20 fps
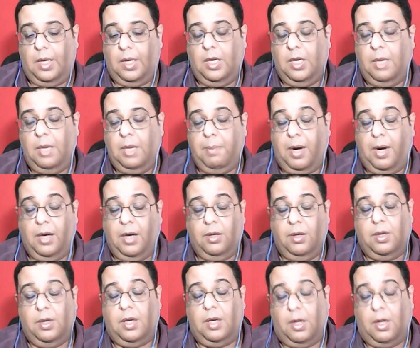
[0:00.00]
demand
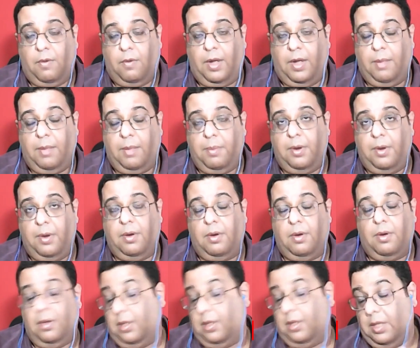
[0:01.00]
or a requirement,
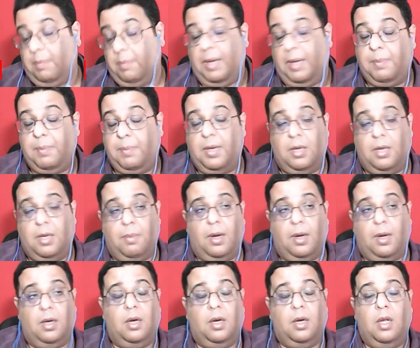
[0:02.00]
or there might be a
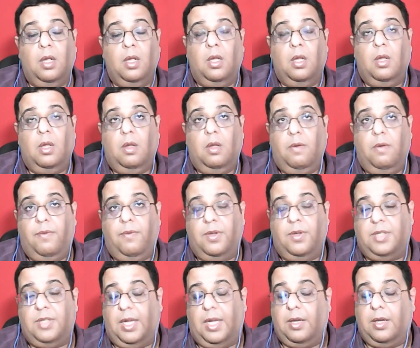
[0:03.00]
demand
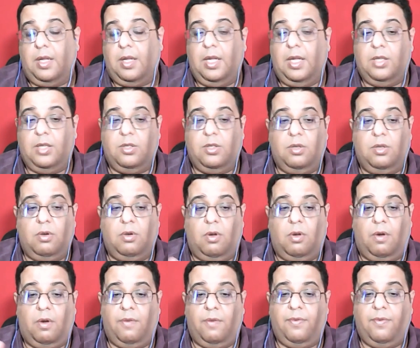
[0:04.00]
for segregation
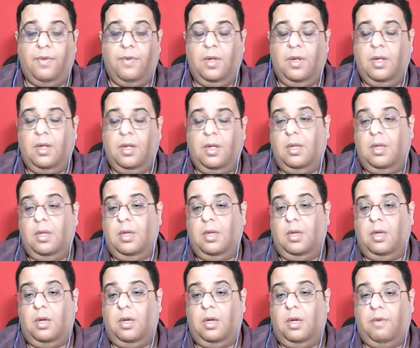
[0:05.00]
of
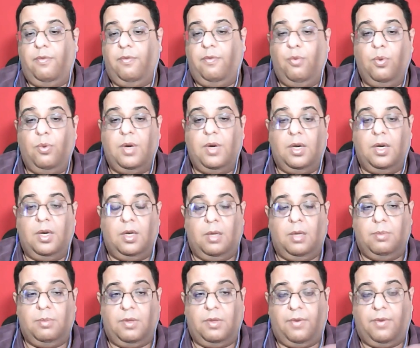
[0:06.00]
uh, food in
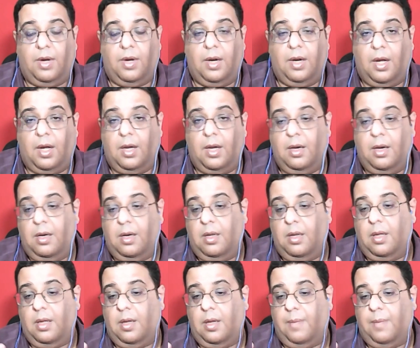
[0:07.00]
terms of halal
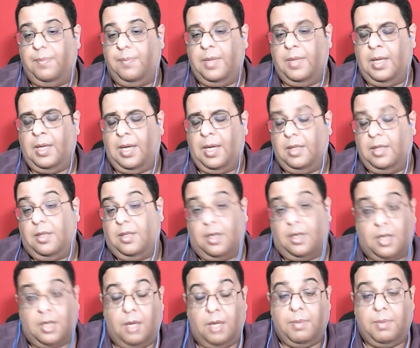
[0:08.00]
and
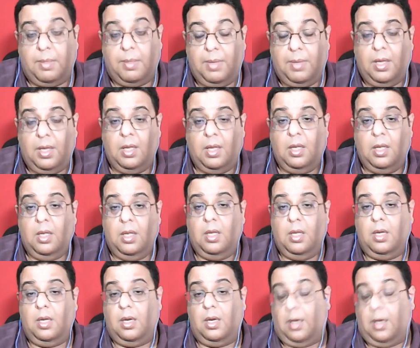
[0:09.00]
jhatka maybe,
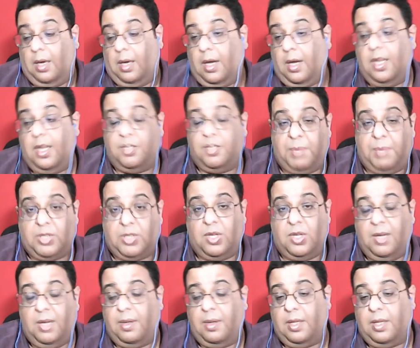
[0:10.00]
uh, halal
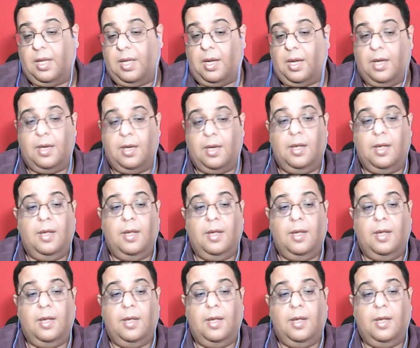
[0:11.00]
especially, and there are,